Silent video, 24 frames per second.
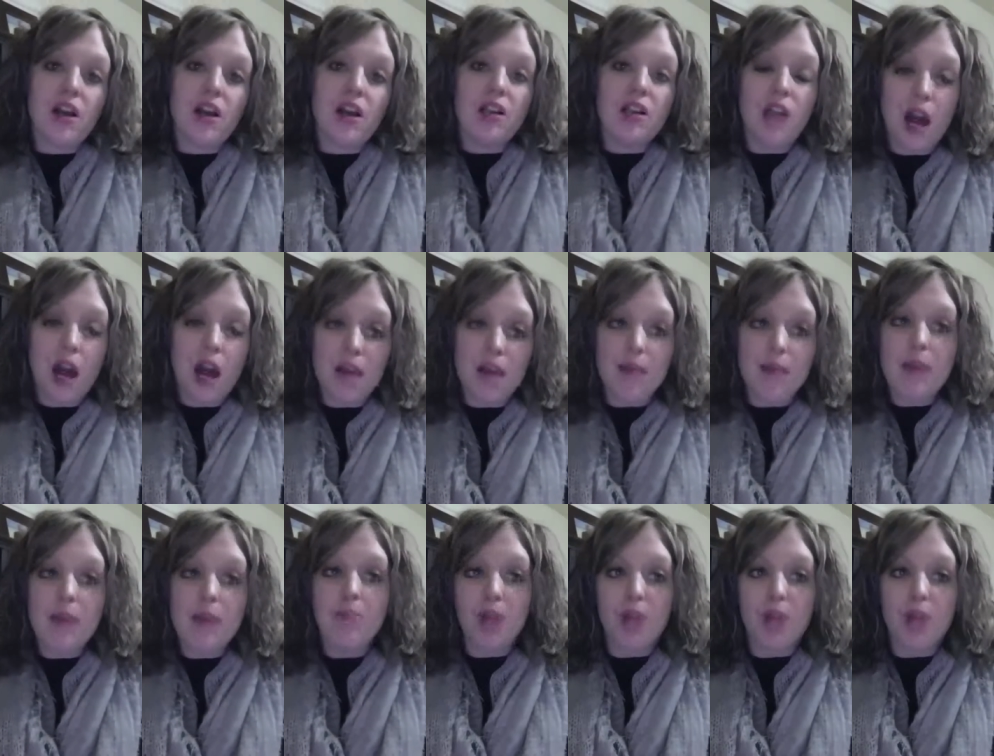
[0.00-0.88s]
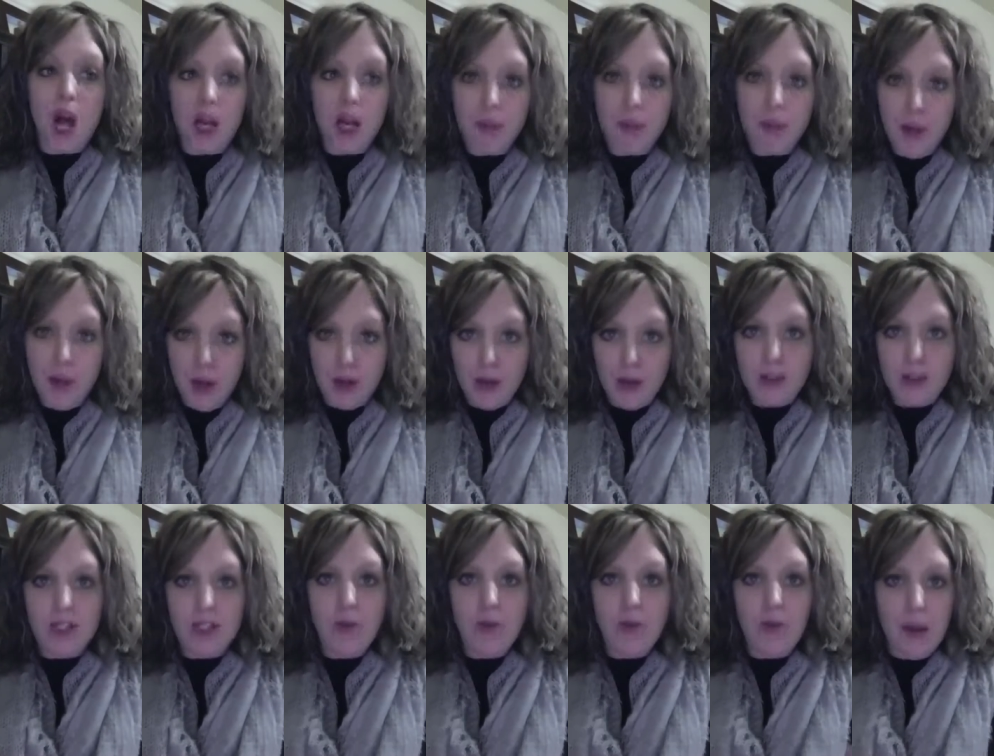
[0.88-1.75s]
A lot of my blog
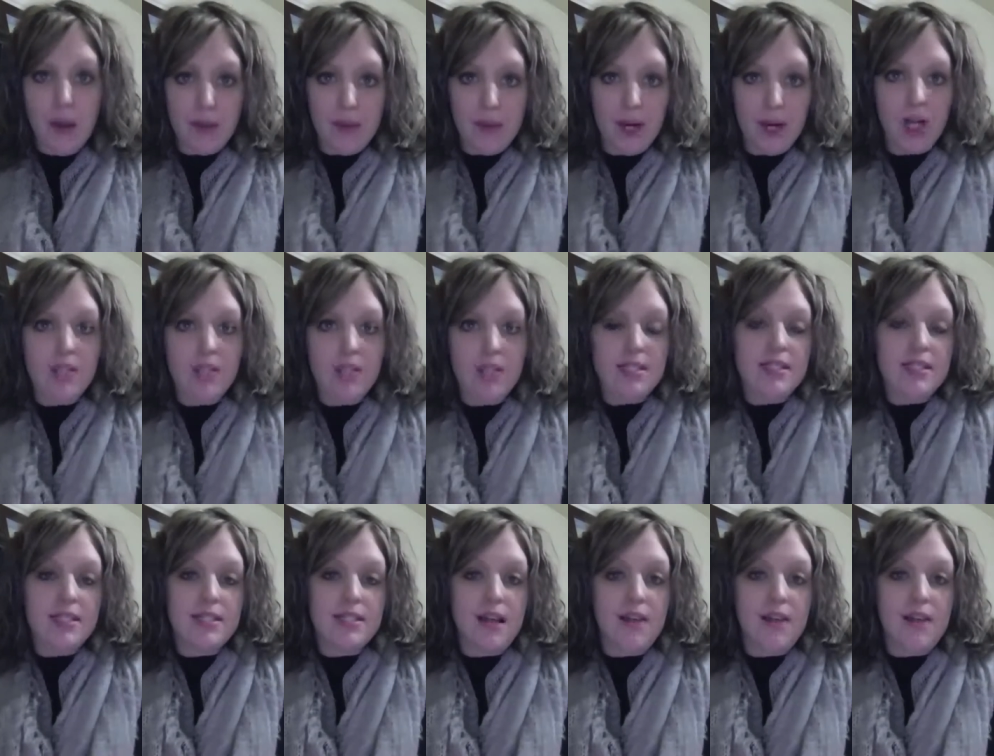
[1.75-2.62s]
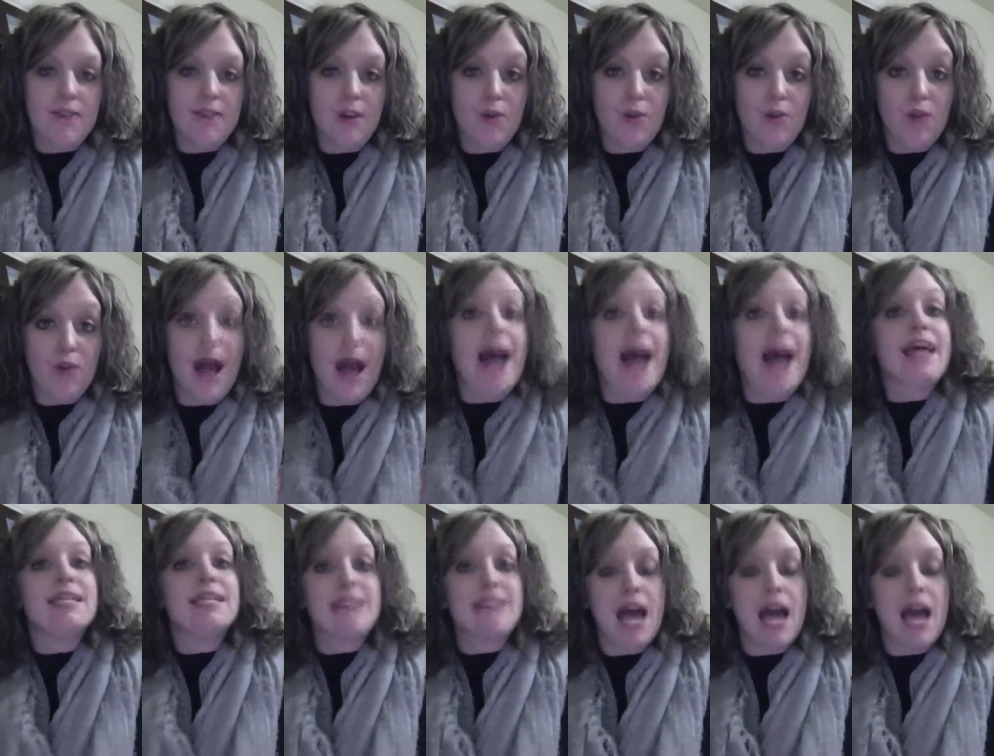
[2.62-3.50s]
posts and webinars and stuff
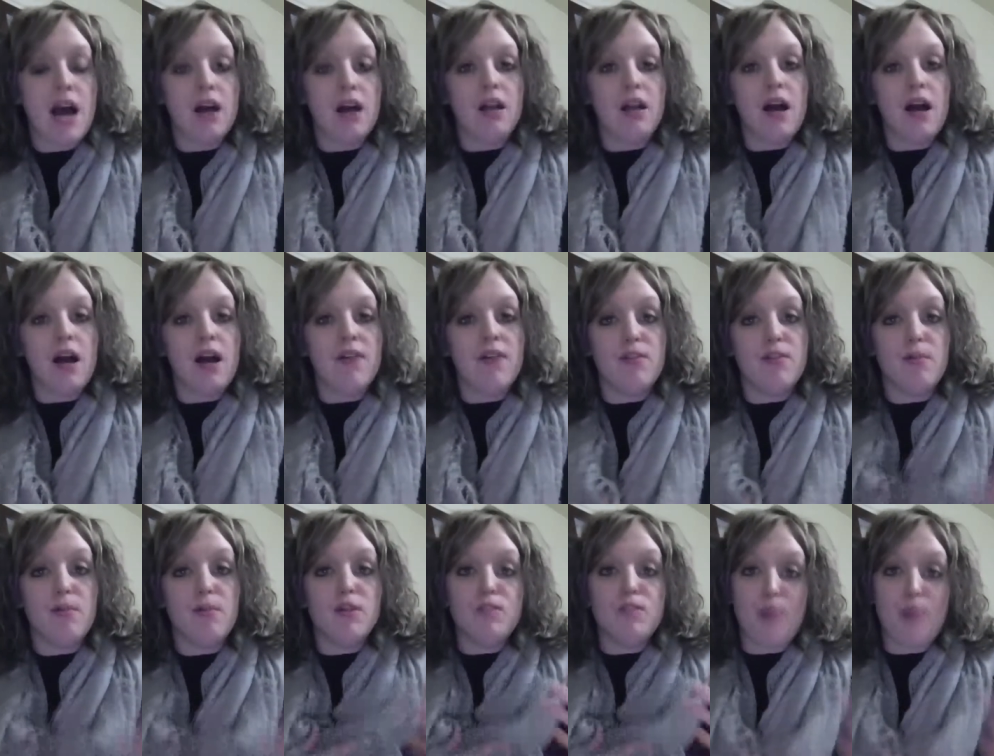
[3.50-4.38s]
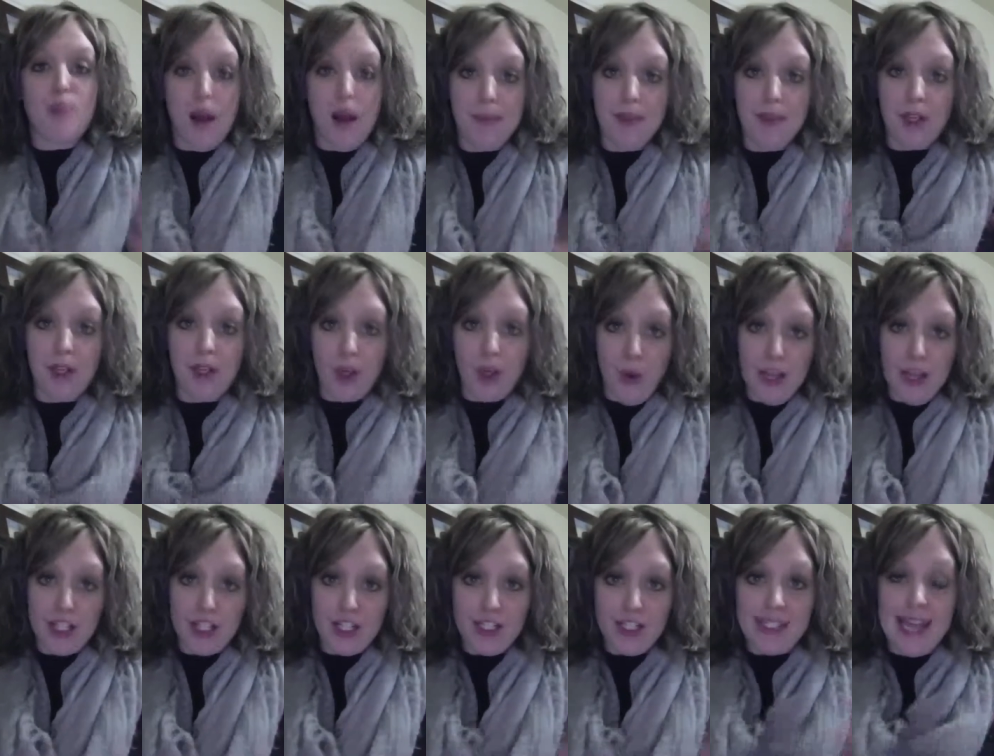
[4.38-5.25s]
arise out of the most popular
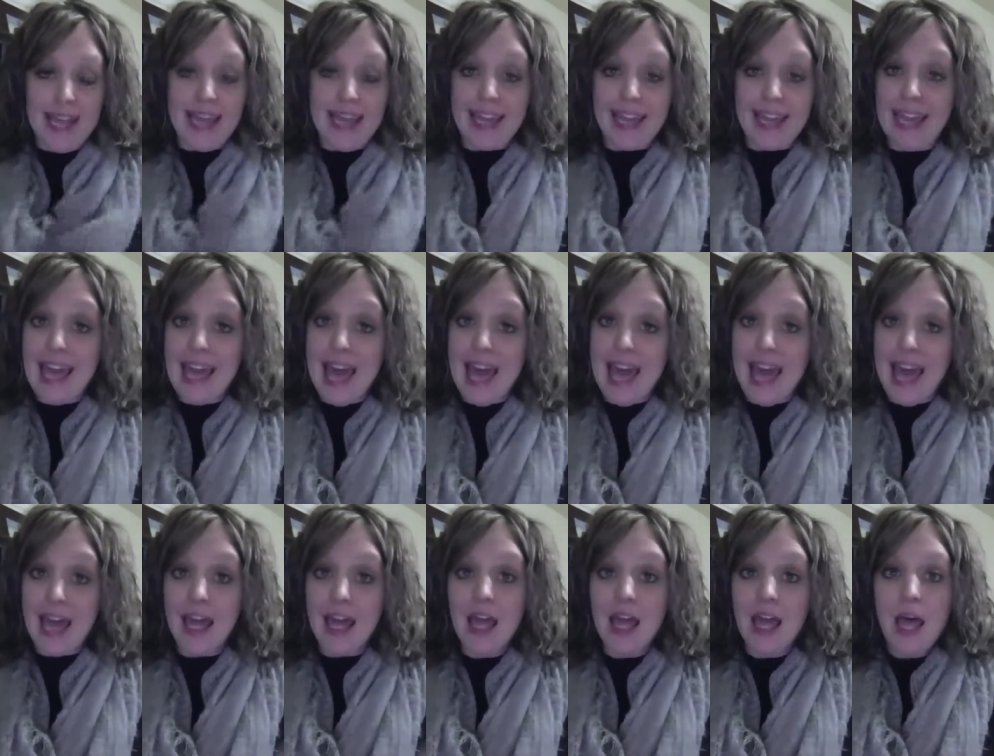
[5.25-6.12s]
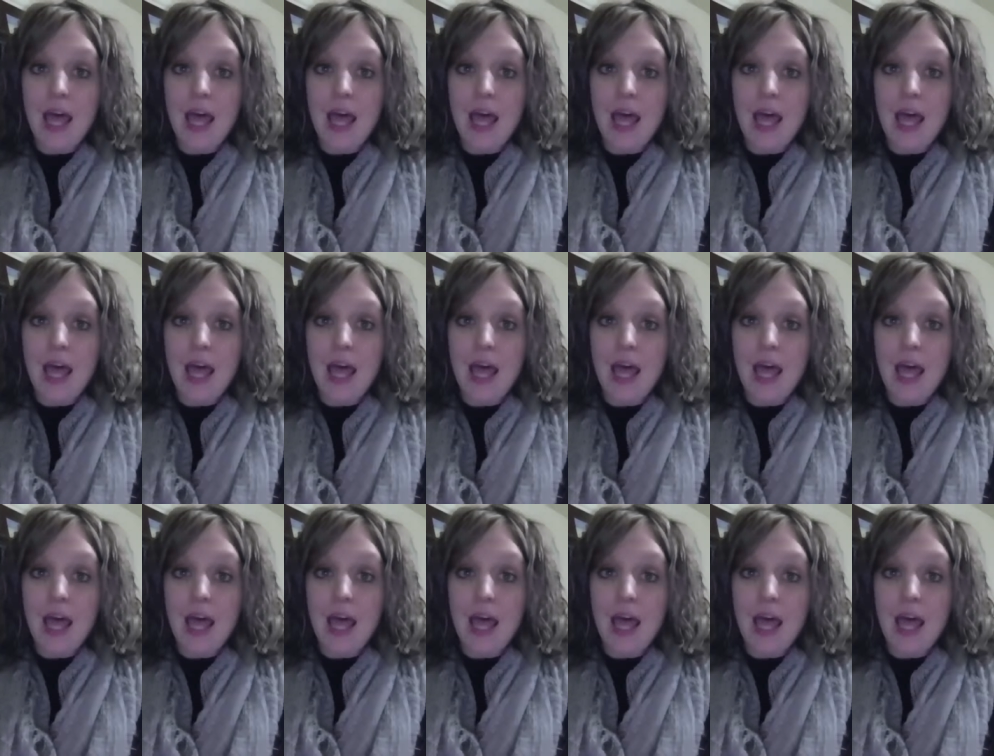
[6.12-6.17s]
questions I get